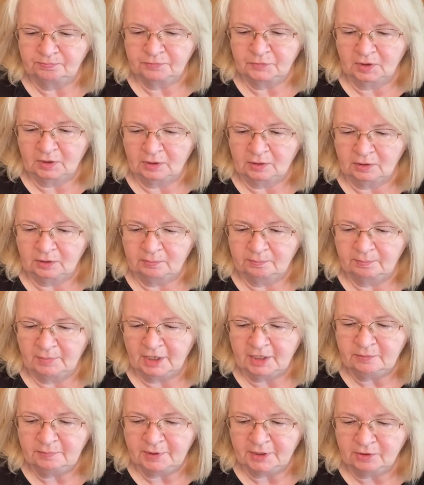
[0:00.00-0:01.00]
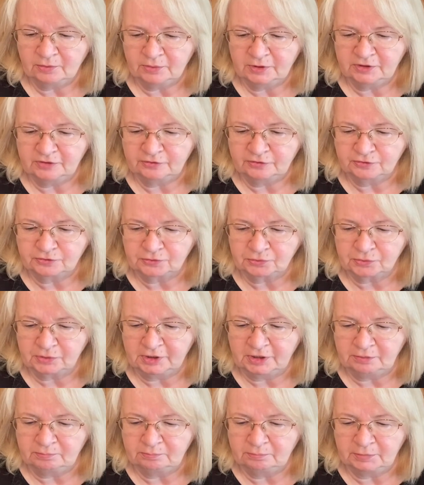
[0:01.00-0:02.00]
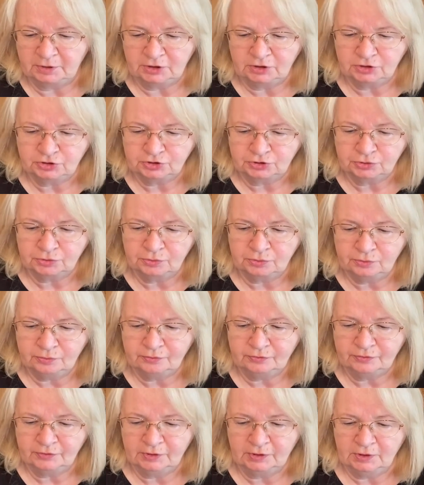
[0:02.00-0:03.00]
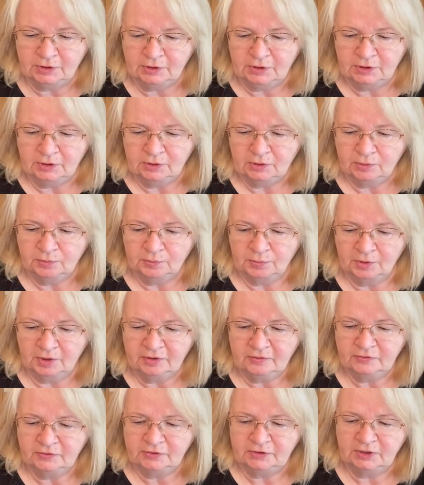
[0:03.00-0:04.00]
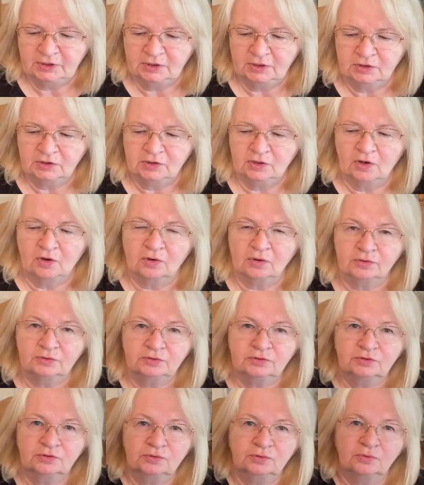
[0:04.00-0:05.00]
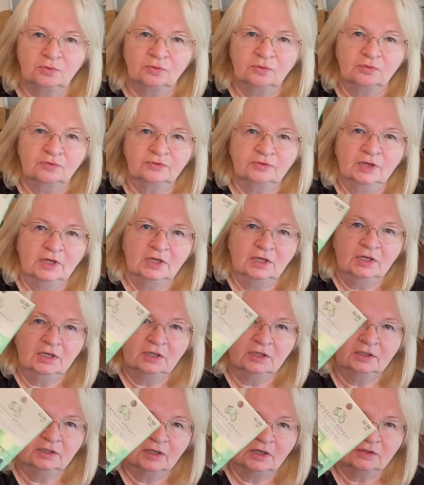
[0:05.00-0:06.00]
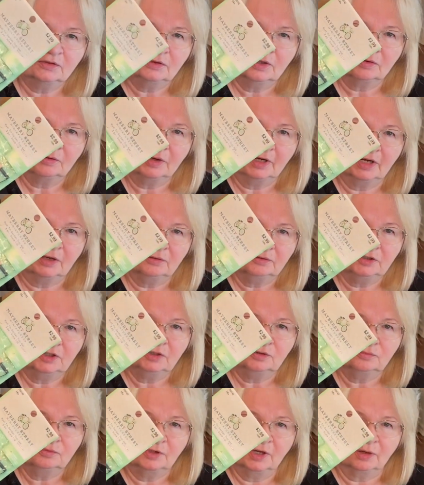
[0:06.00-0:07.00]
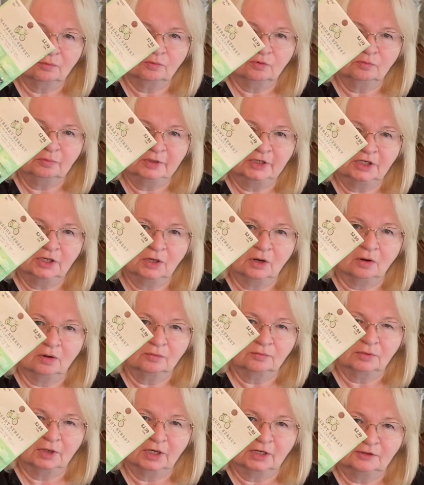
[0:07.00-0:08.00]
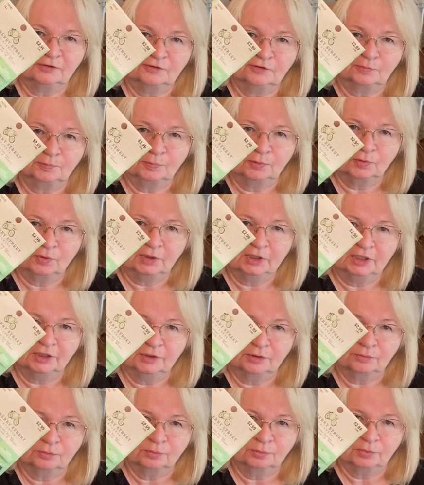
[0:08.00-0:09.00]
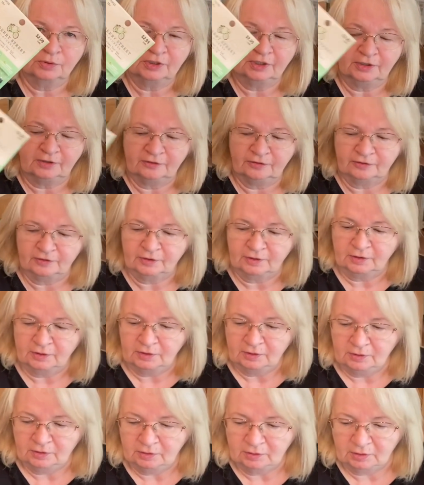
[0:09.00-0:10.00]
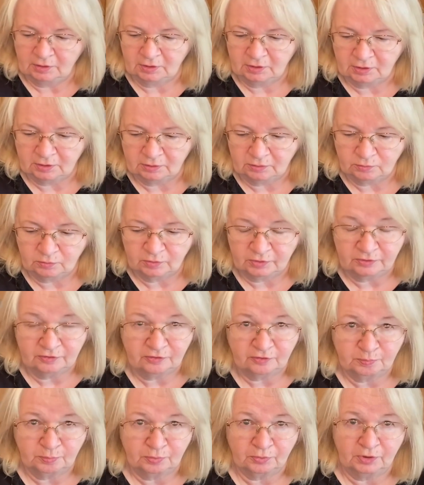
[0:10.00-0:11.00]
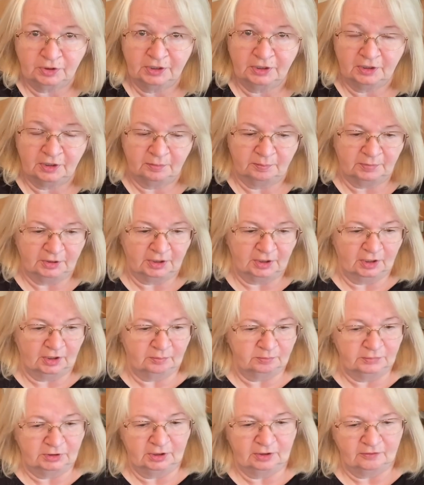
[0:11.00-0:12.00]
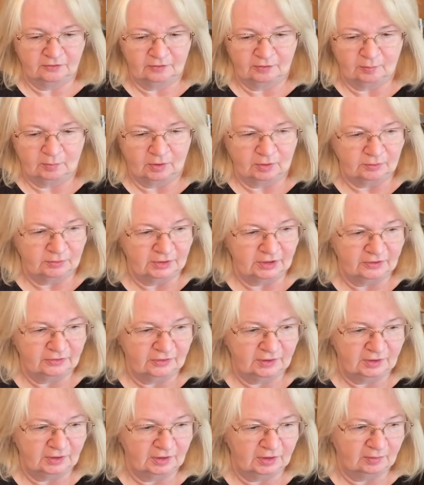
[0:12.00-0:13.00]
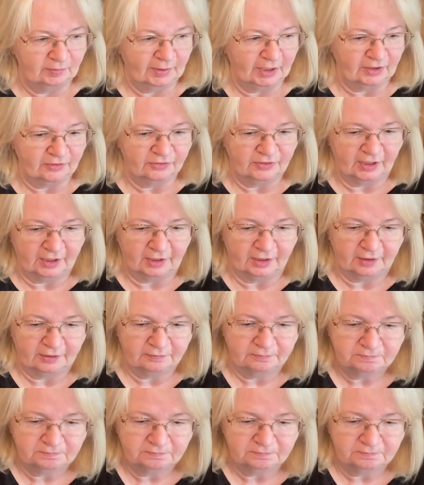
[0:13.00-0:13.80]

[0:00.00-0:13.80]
Mayberry Street miniatures, Rust Tin garden tools, and I thought how cute that will be on a spring wreath with spring coming up. Yes, I'm already thinking about that.